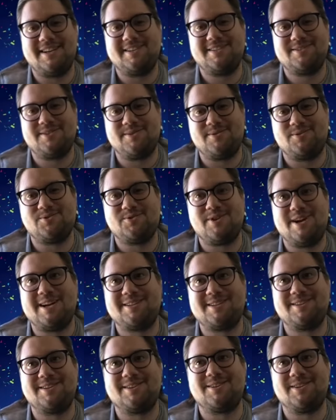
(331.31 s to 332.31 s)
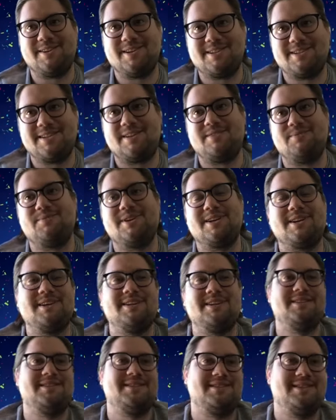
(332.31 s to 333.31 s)
So it tracks the clicks, and we
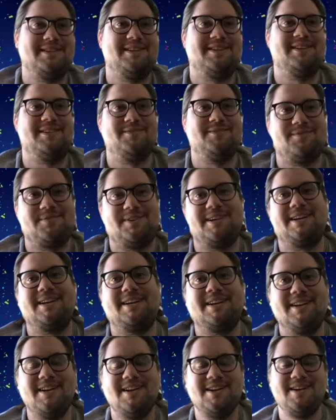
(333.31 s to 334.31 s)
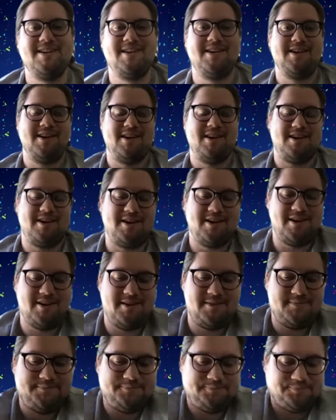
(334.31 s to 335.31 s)
can see if like
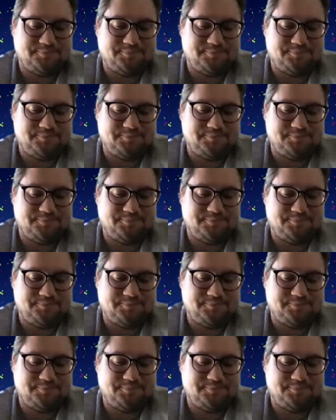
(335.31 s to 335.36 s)
um,